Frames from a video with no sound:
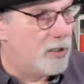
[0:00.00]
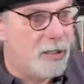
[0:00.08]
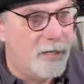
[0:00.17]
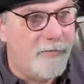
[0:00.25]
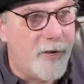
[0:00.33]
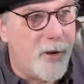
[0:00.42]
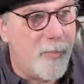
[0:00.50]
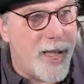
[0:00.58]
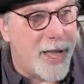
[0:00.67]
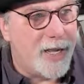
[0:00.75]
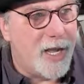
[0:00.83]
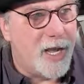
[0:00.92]
If we go
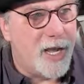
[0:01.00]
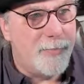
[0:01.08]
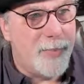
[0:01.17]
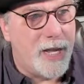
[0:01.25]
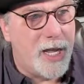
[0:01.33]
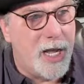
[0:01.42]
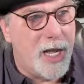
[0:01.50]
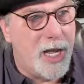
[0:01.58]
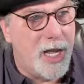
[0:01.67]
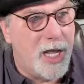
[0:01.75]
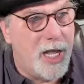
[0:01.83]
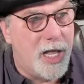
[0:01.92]
back up,
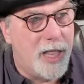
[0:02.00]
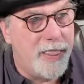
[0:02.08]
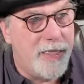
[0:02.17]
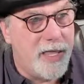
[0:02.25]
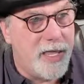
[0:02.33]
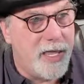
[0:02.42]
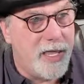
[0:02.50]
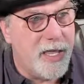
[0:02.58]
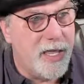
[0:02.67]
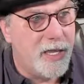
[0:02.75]
the